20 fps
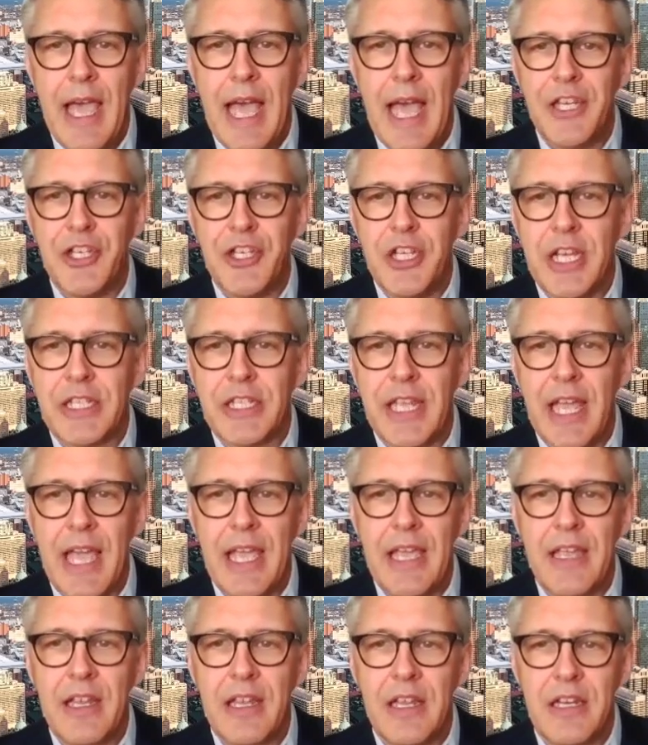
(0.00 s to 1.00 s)
At
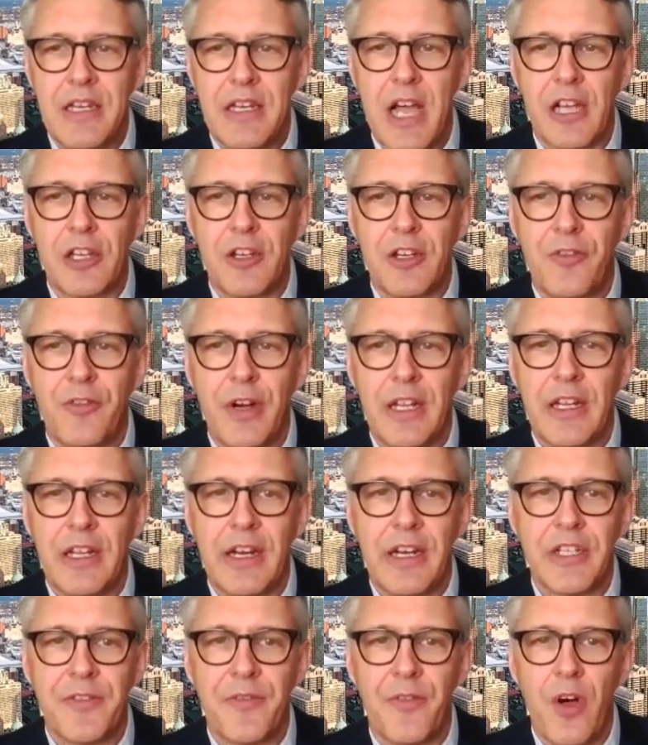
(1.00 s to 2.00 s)
GSK, Dr.
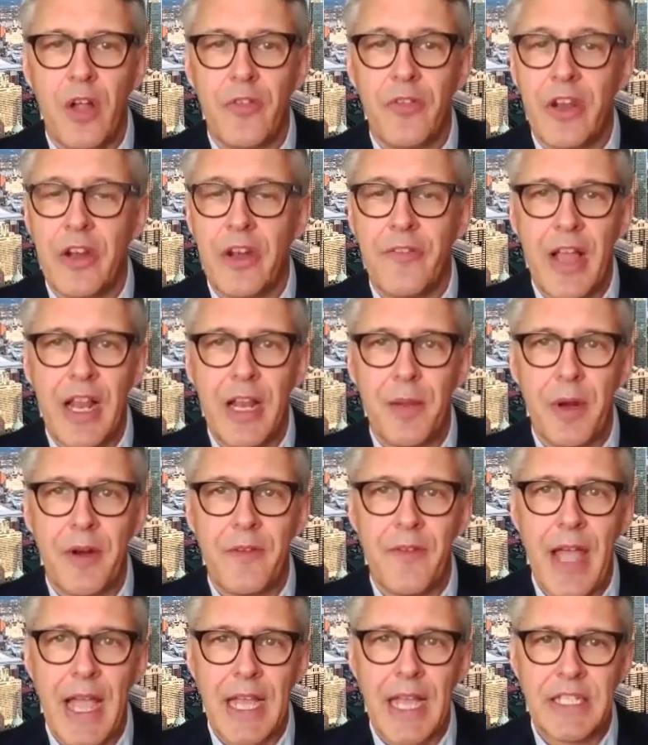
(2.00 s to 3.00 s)
Friedland is involved in the development
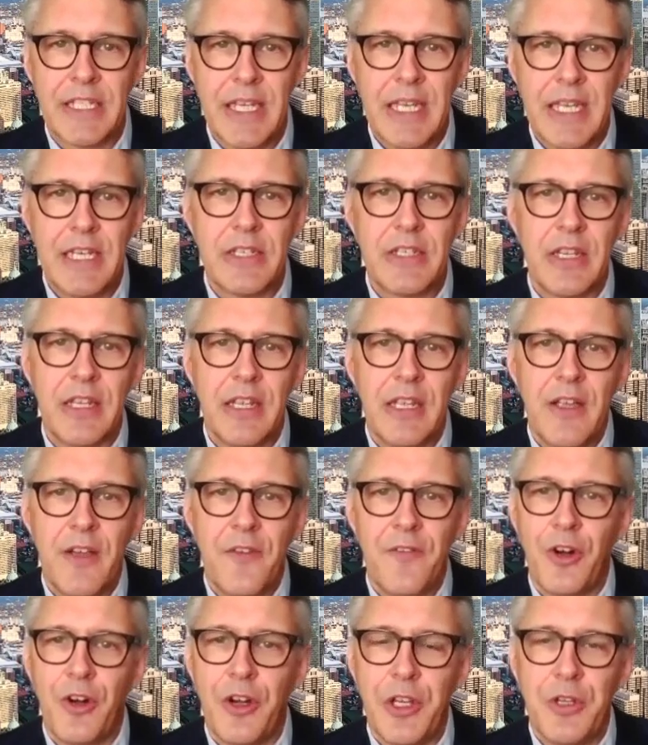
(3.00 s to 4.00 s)
of vaccines
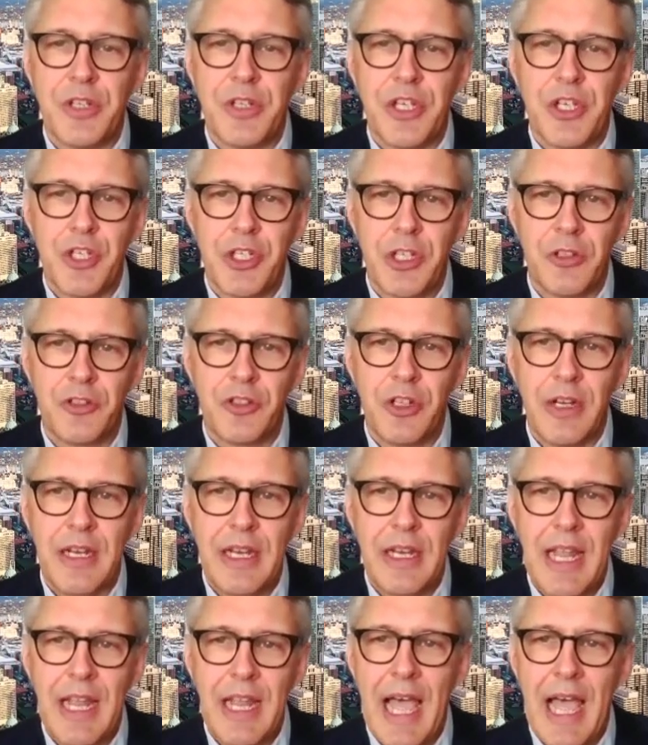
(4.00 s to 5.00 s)
for use in children,
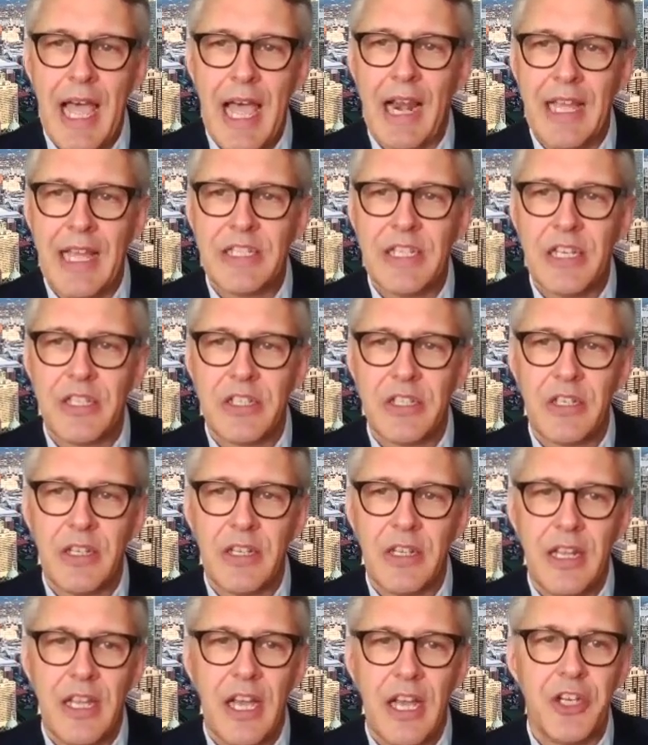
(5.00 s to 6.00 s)
adolescents,
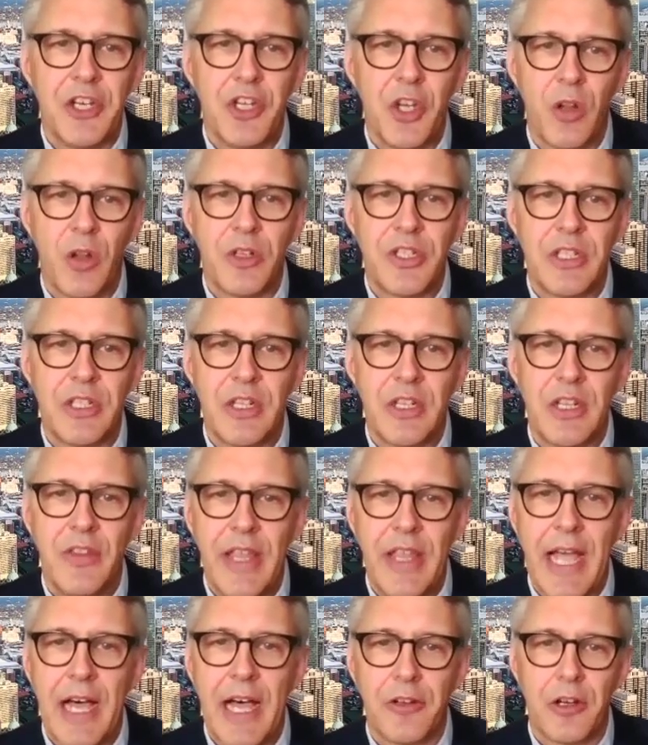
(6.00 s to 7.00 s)
adults,
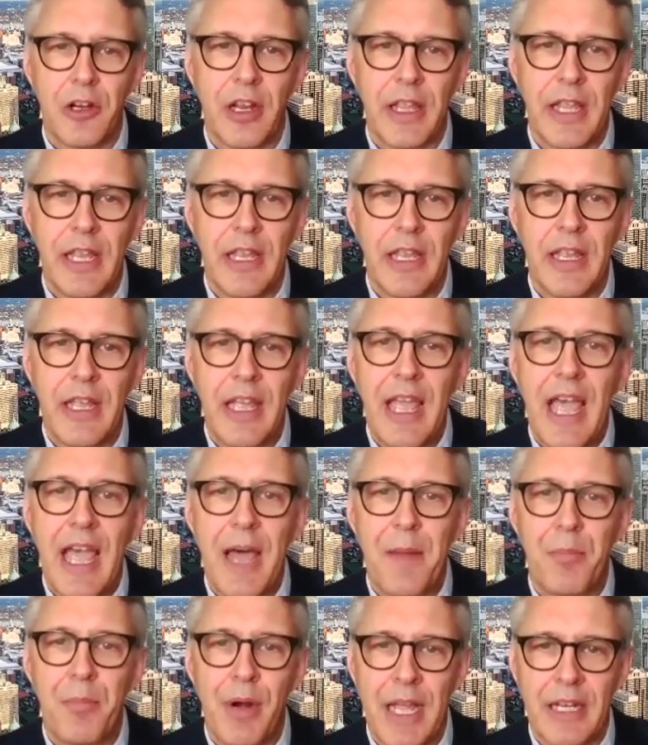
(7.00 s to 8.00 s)
the elderly,
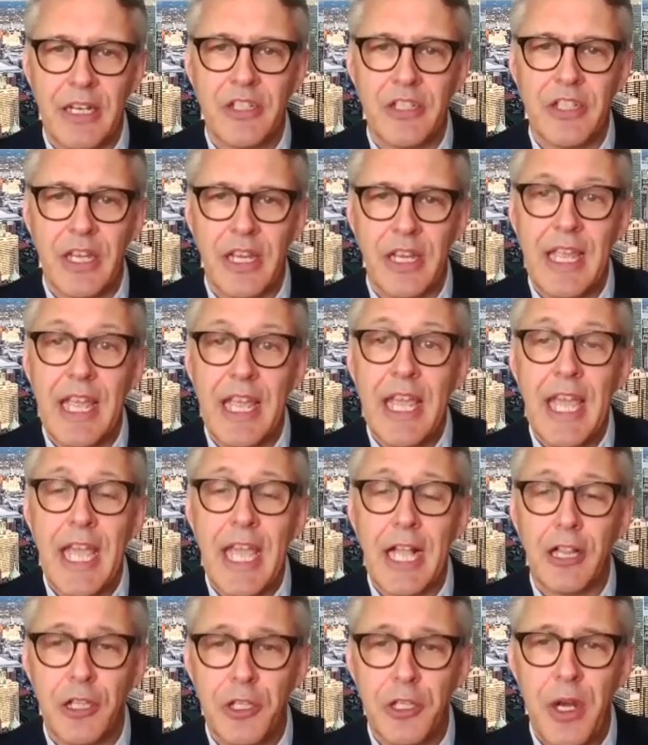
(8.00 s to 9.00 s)
and pregnancy,
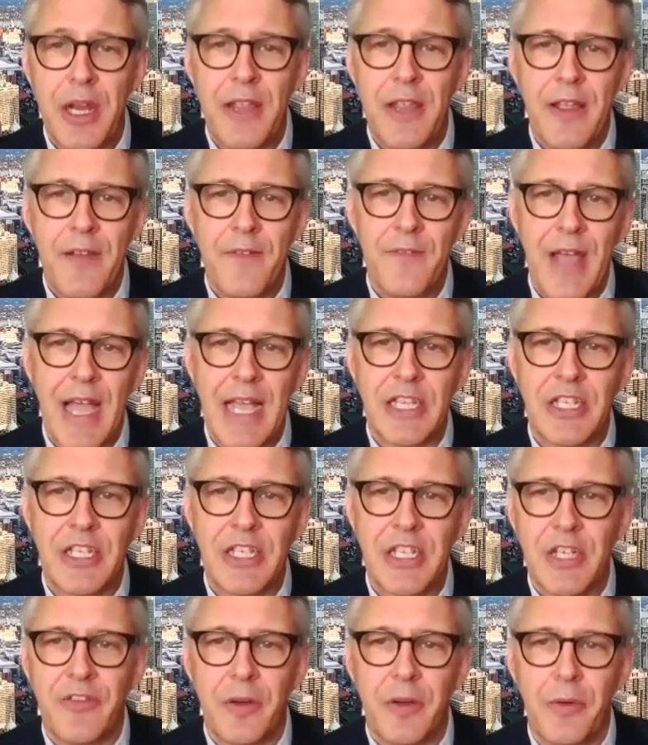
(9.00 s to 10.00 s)
including
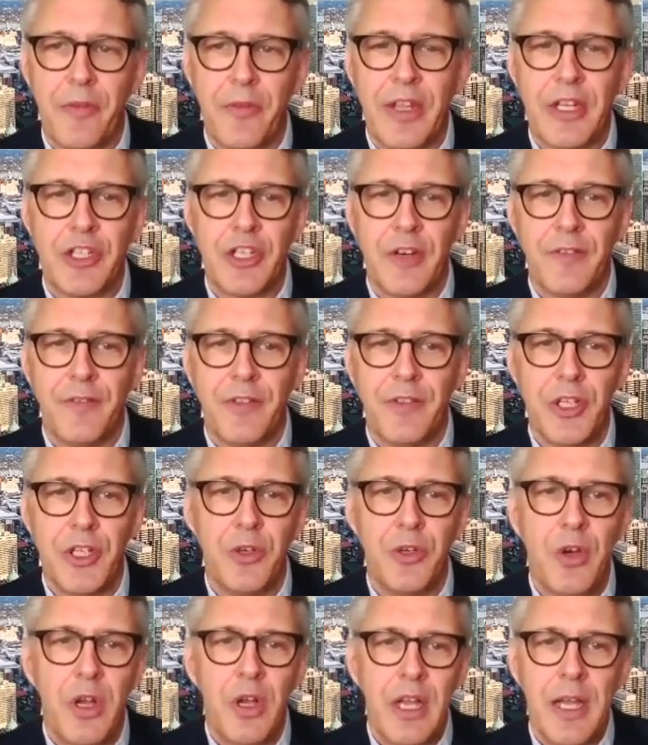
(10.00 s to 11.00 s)
vaccines for the prevention of
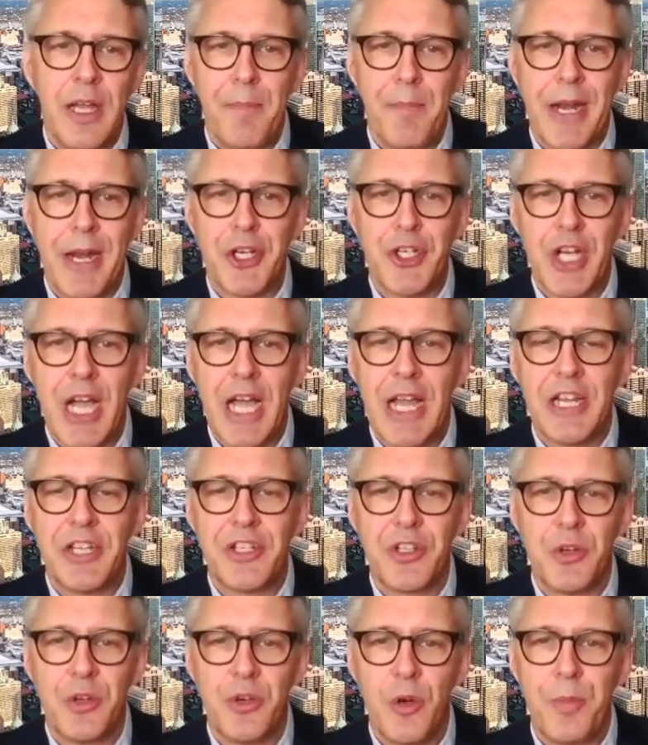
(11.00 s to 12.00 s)
flu,
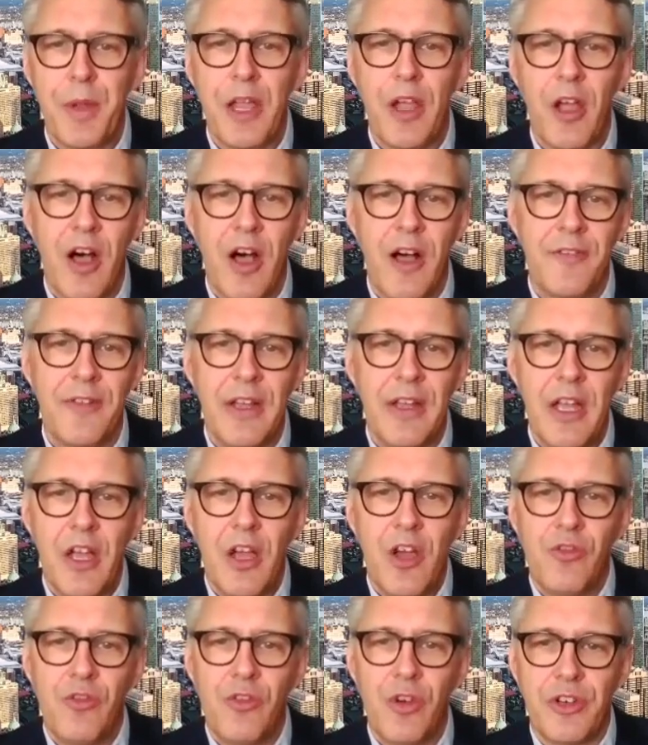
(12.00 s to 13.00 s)
meningitis, whooping cough,
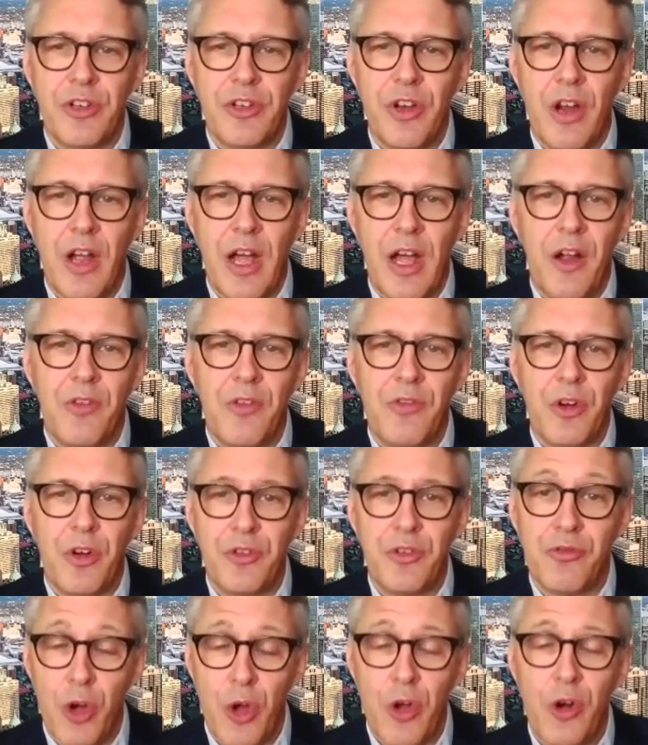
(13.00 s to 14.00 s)

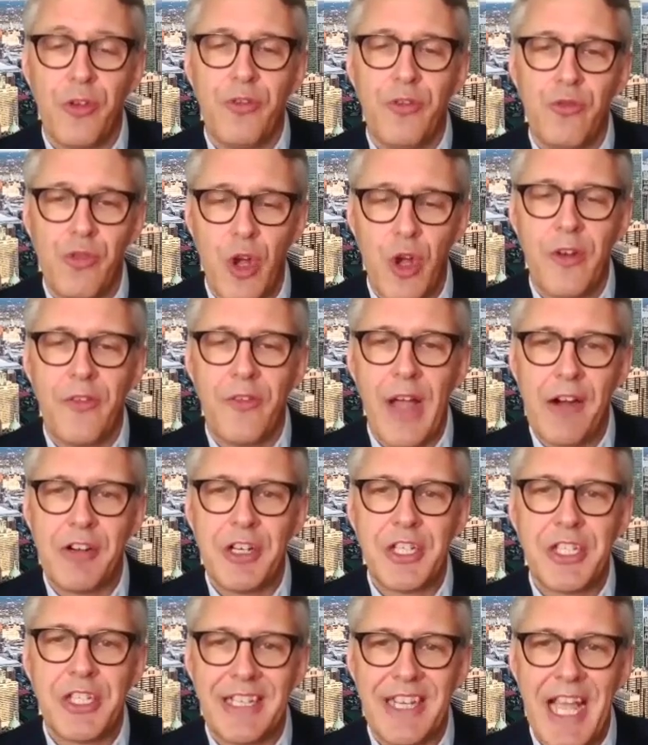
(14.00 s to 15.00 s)

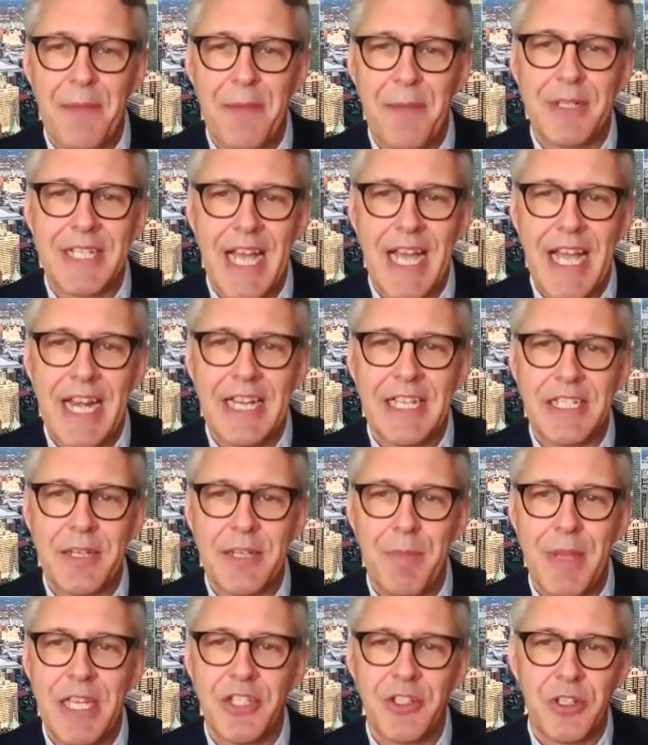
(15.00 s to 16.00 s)
rotavirus, hepatitis,
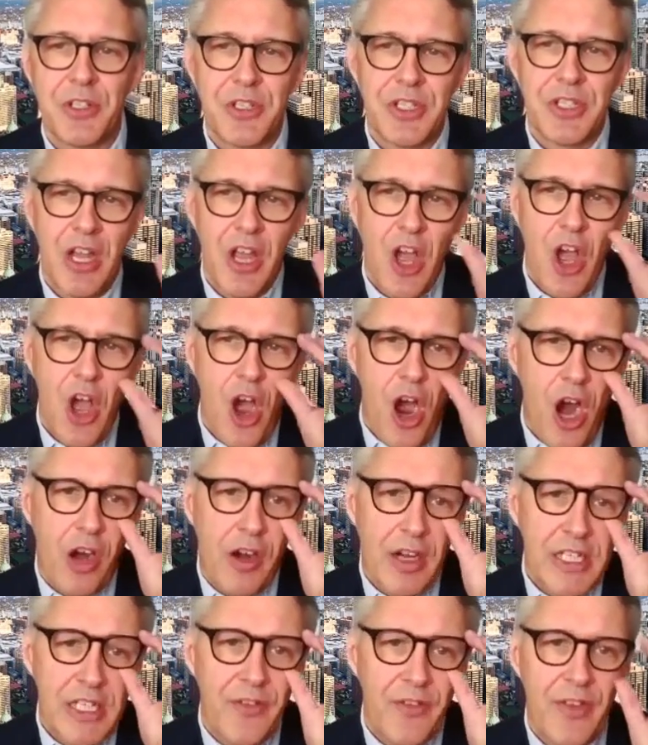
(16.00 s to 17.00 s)
measles,
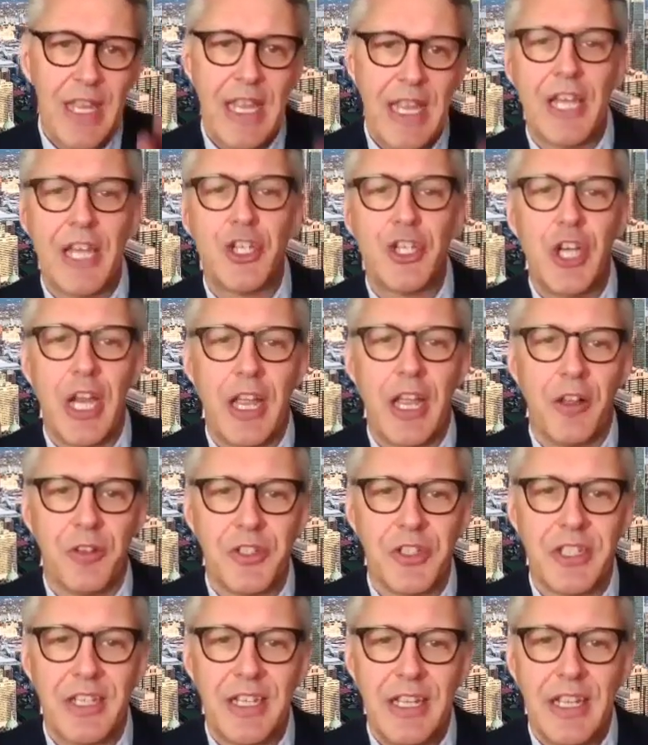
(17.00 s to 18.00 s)
RSV, and
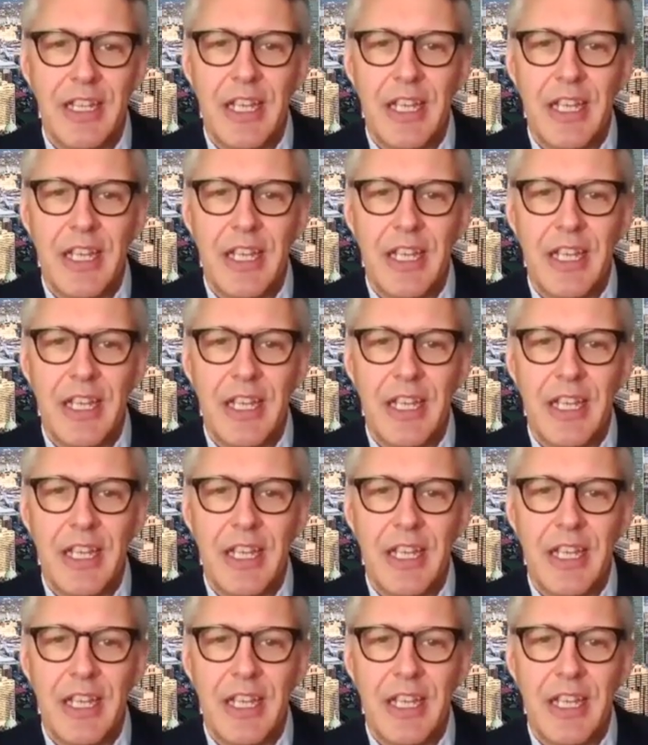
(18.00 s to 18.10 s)
shingles.